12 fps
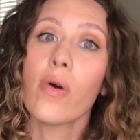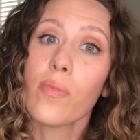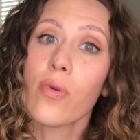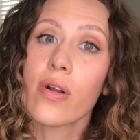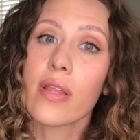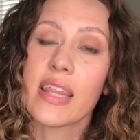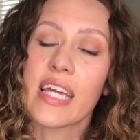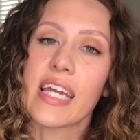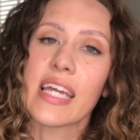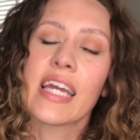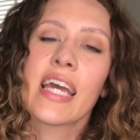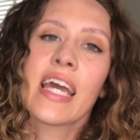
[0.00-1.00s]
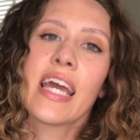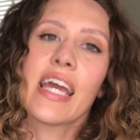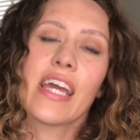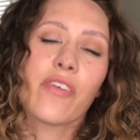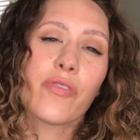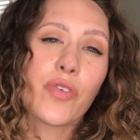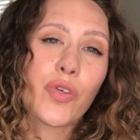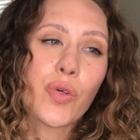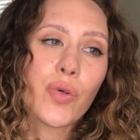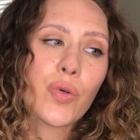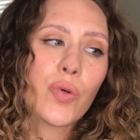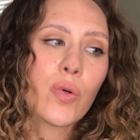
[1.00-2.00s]
more thing, if
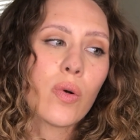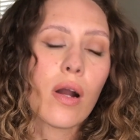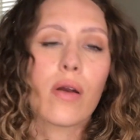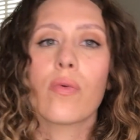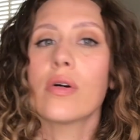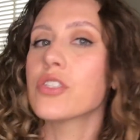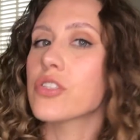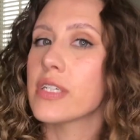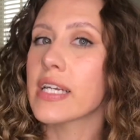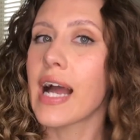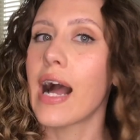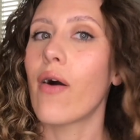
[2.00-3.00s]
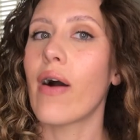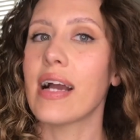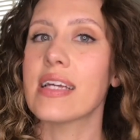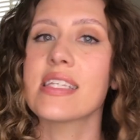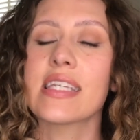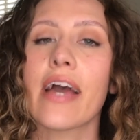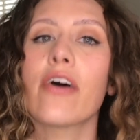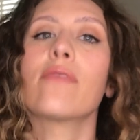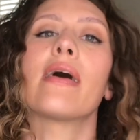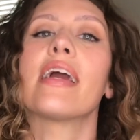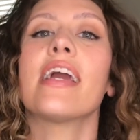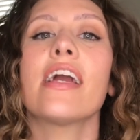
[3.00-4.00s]
you are wondering how I styled my
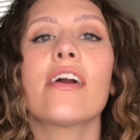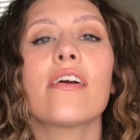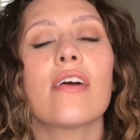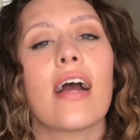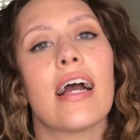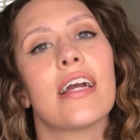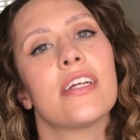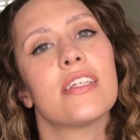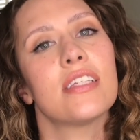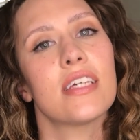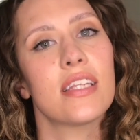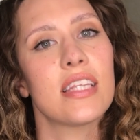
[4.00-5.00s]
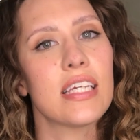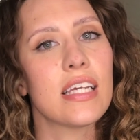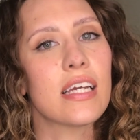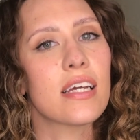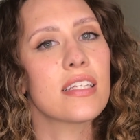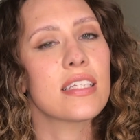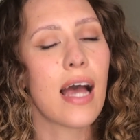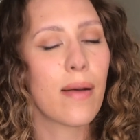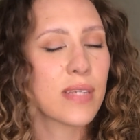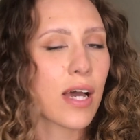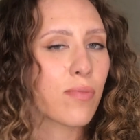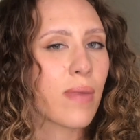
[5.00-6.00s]
hair, I did the
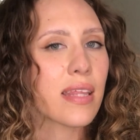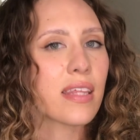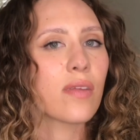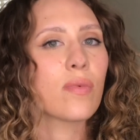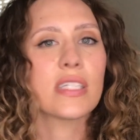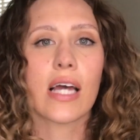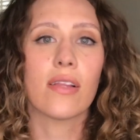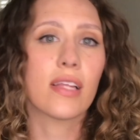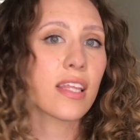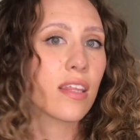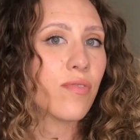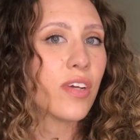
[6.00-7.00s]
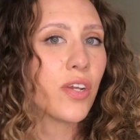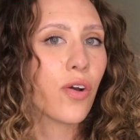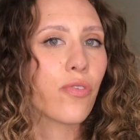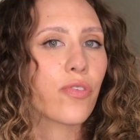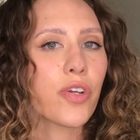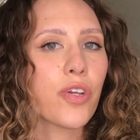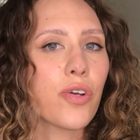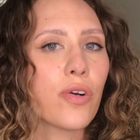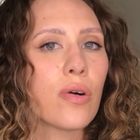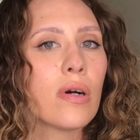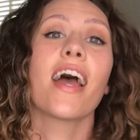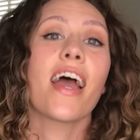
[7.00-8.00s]
top-down method, which I'll link the video for you,
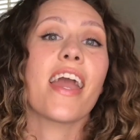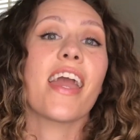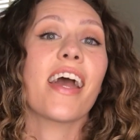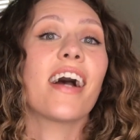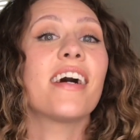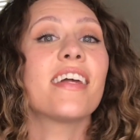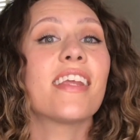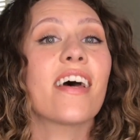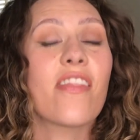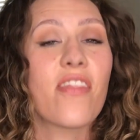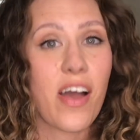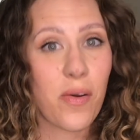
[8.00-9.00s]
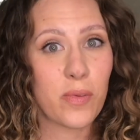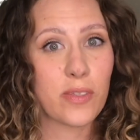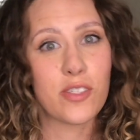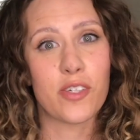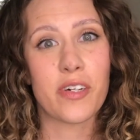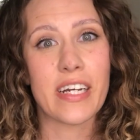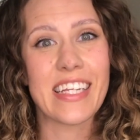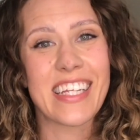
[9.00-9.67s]
and that will do it.